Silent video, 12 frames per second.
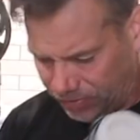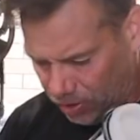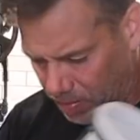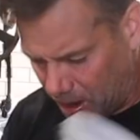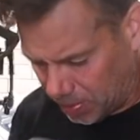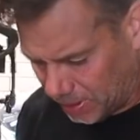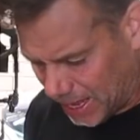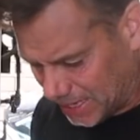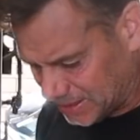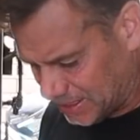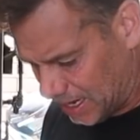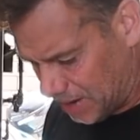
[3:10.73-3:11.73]
if you remember
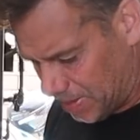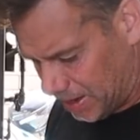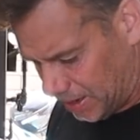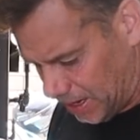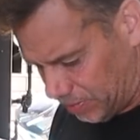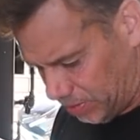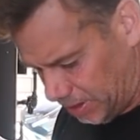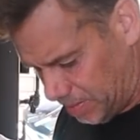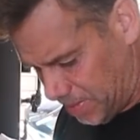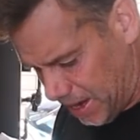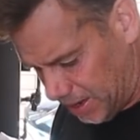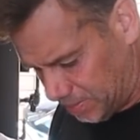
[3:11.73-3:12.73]
last time, I really
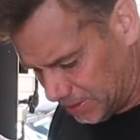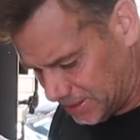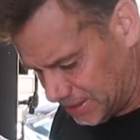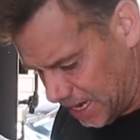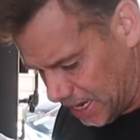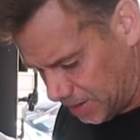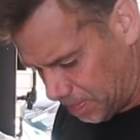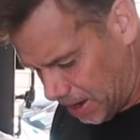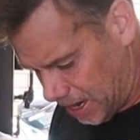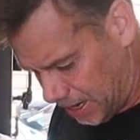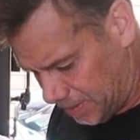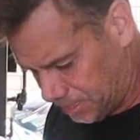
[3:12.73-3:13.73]
made a mistake
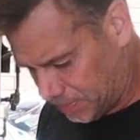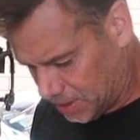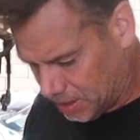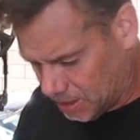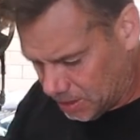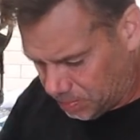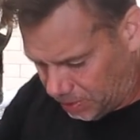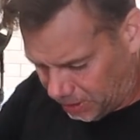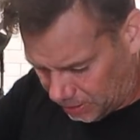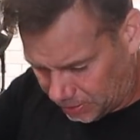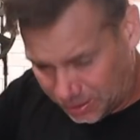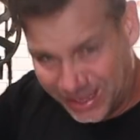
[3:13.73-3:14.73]
by
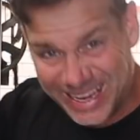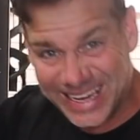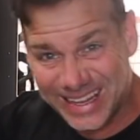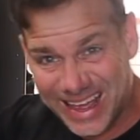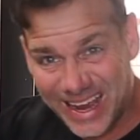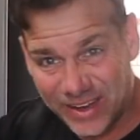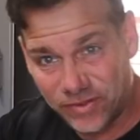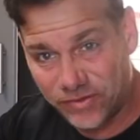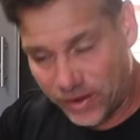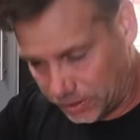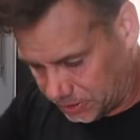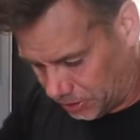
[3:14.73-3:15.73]
putting a little inline
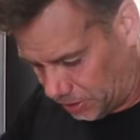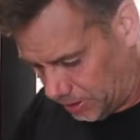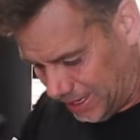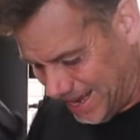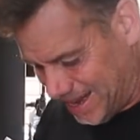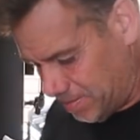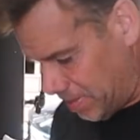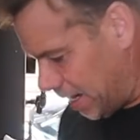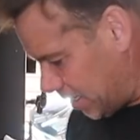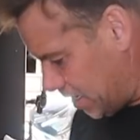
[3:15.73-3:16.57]
filter in my